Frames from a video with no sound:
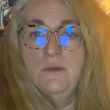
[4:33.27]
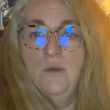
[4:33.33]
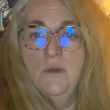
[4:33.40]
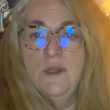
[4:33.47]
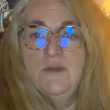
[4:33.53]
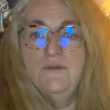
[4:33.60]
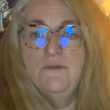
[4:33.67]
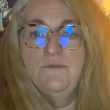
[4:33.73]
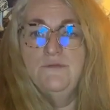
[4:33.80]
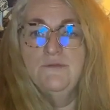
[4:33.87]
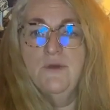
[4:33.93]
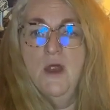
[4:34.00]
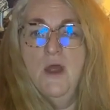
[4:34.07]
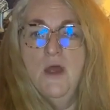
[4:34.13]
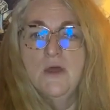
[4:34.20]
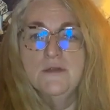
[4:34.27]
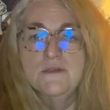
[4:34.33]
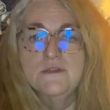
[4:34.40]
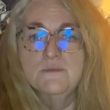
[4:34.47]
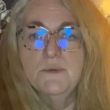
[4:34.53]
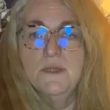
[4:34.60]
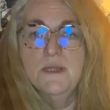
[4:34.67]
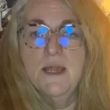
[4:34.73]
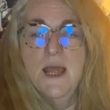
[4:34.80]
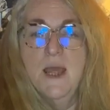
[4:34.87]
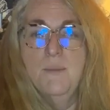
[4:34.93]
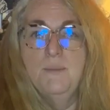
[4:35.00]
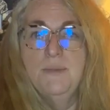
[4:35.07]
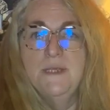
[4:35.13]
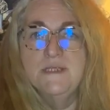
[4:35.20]
Not even France with
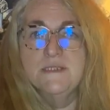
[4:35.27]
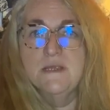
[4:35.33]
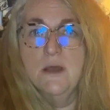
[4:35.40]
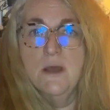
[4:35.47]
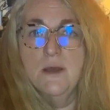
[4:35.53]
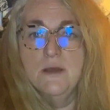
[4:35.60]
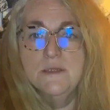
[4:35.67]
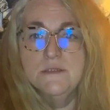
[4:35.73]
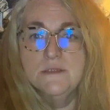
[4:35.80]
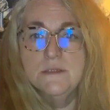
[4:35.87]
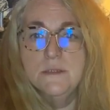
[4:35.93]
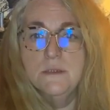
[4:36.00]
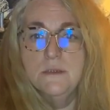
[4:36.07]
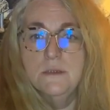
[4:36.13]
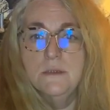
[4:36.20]
their pissars.